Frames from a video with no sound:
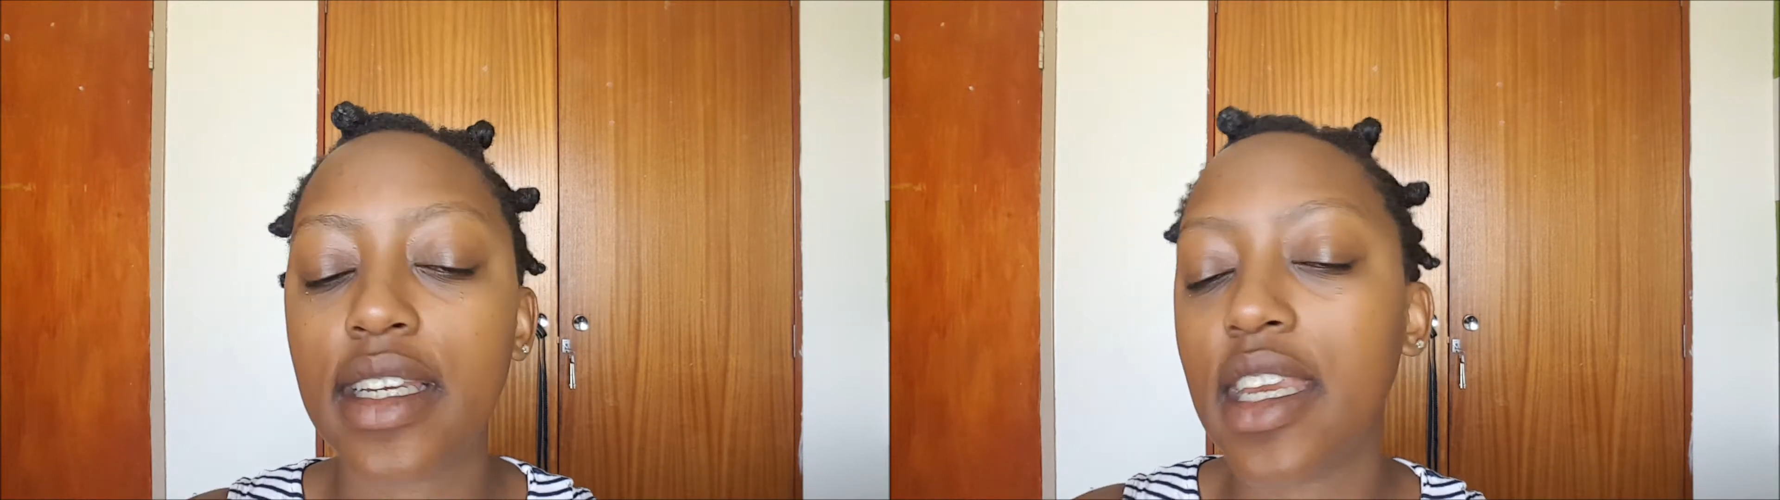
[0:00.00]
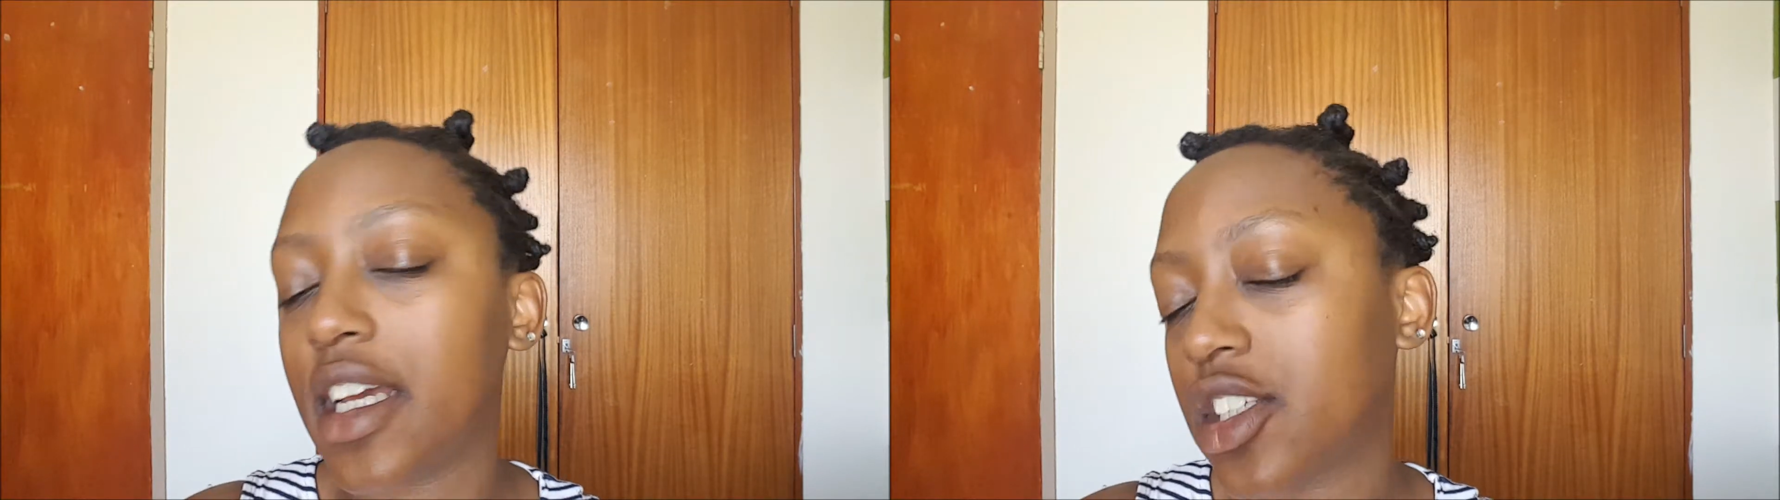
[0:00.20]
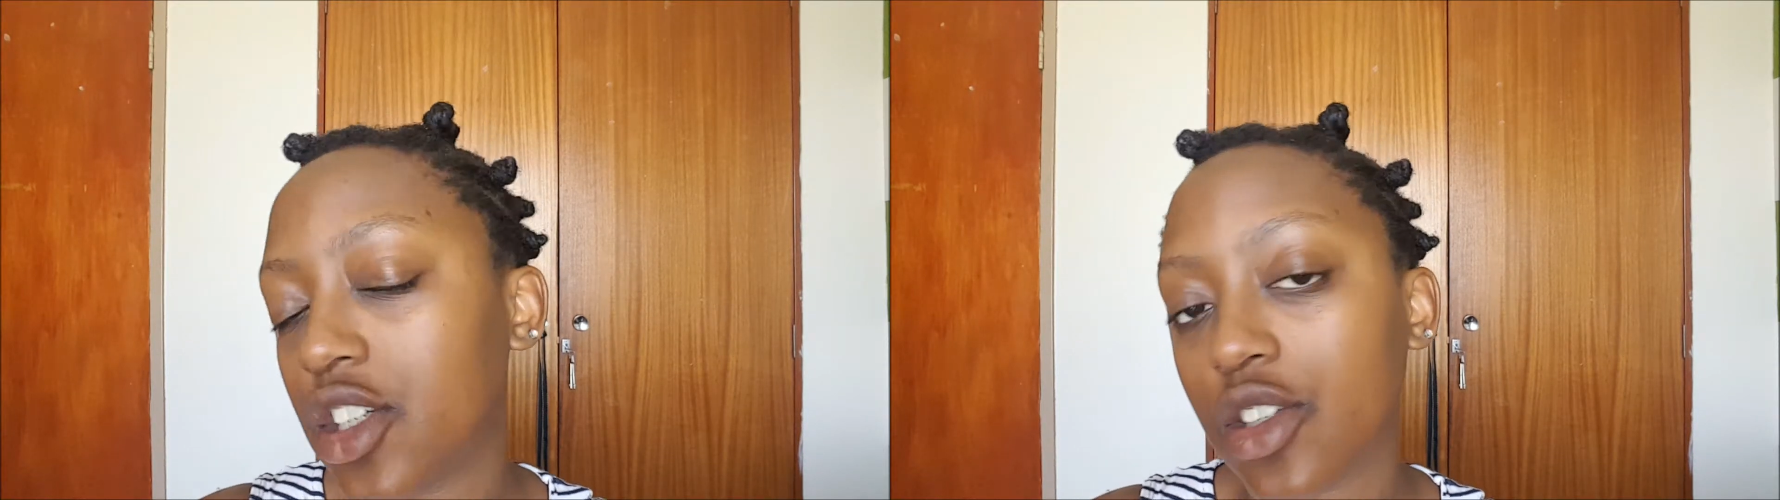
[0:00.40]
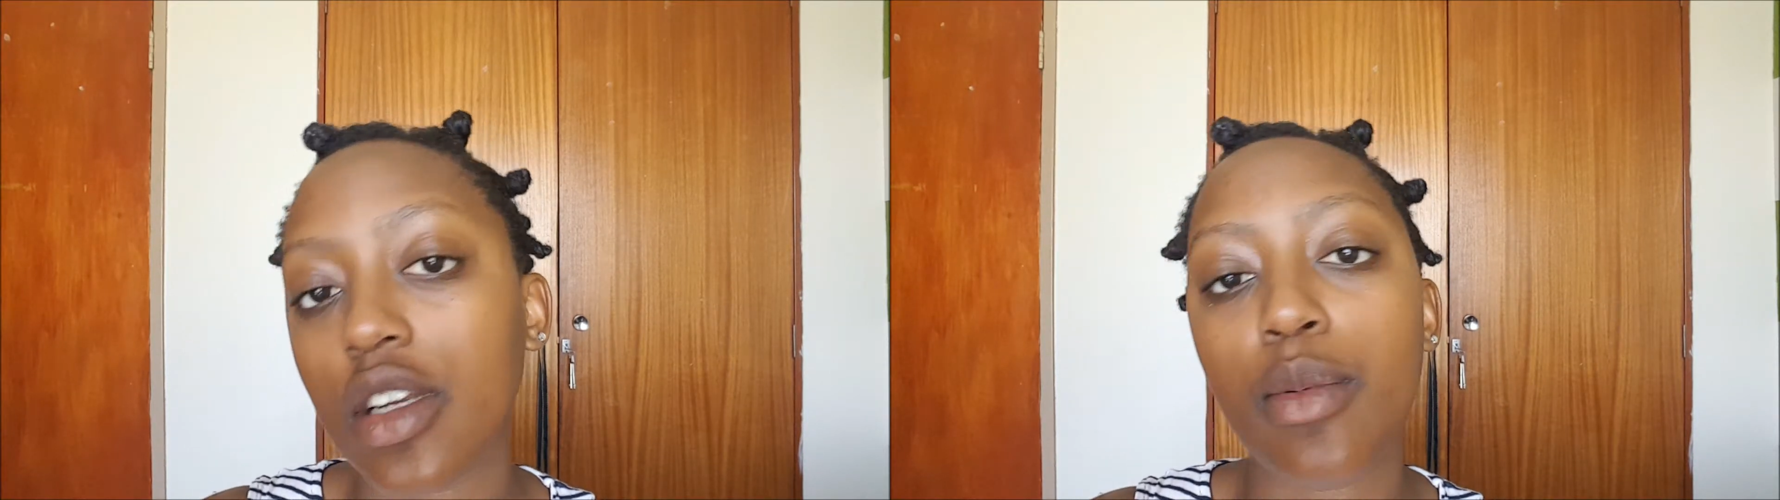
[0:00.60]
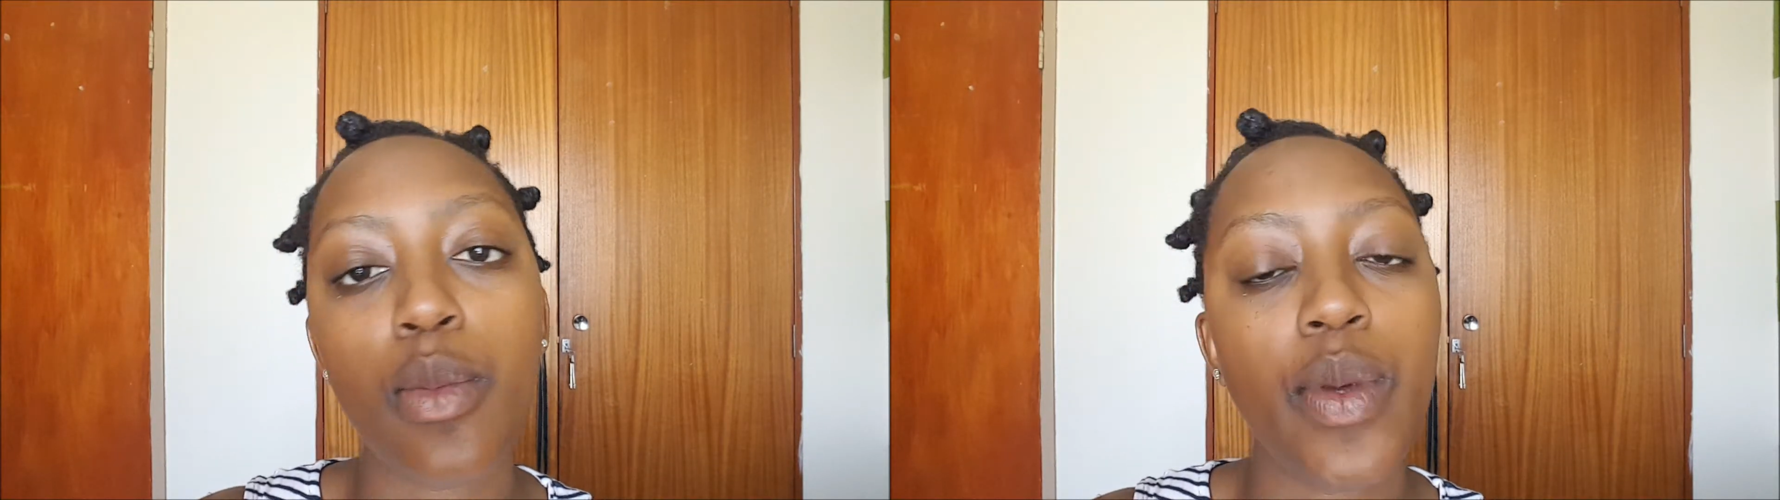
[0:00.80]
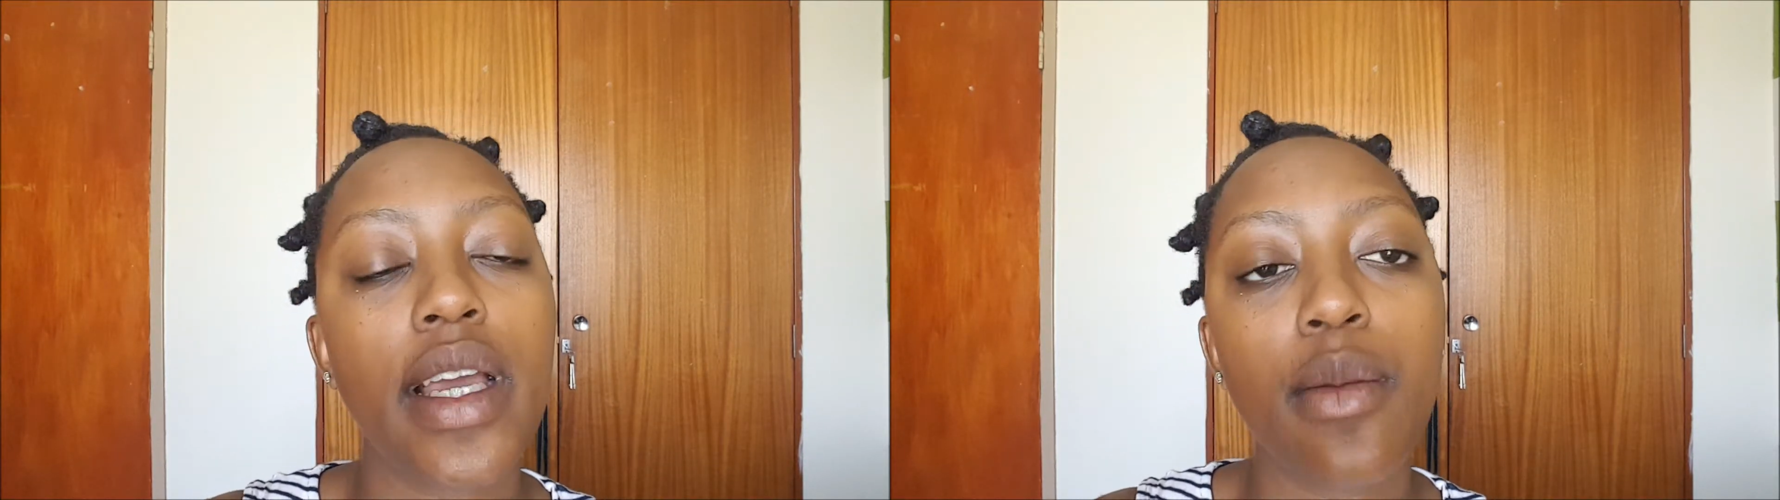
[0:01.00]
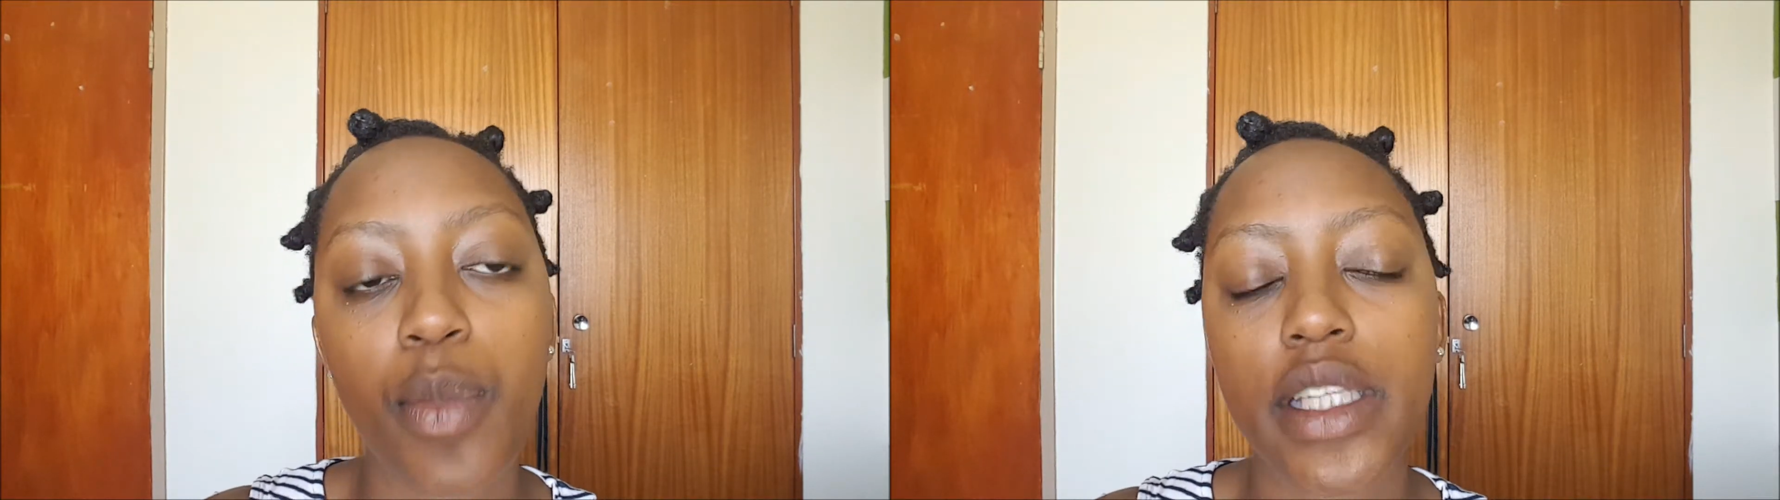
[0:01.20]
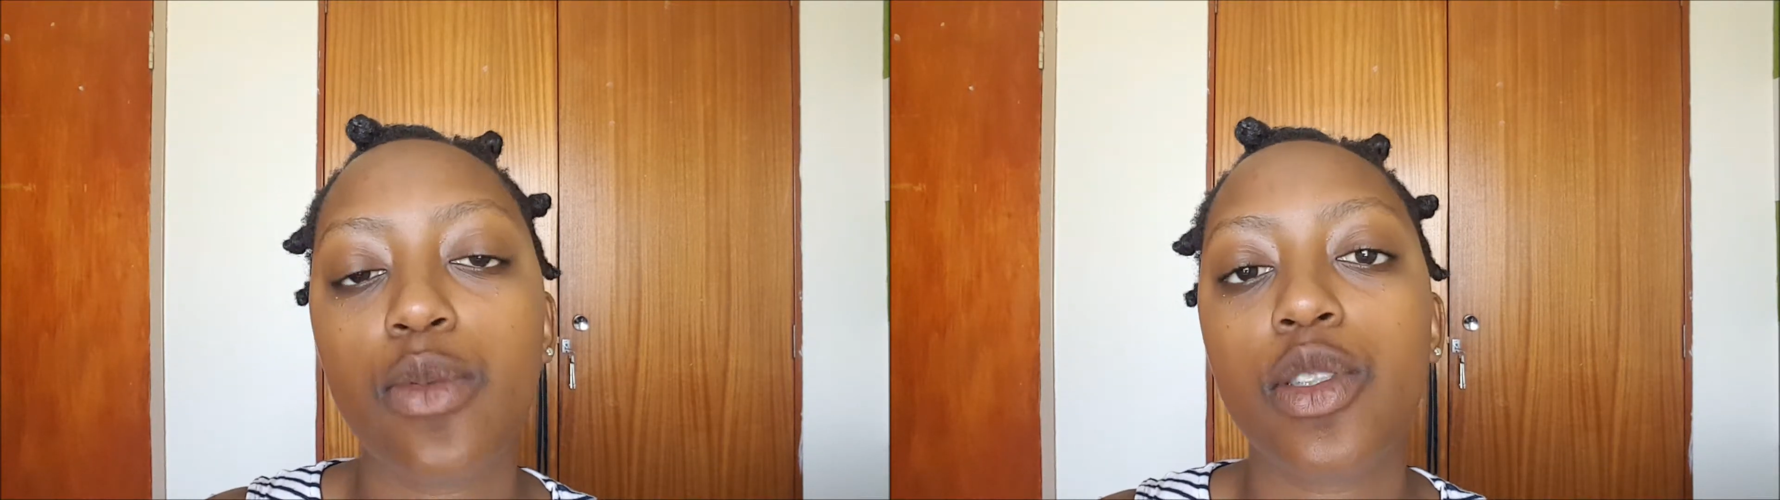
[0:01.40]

Next year is going to be bigger and better.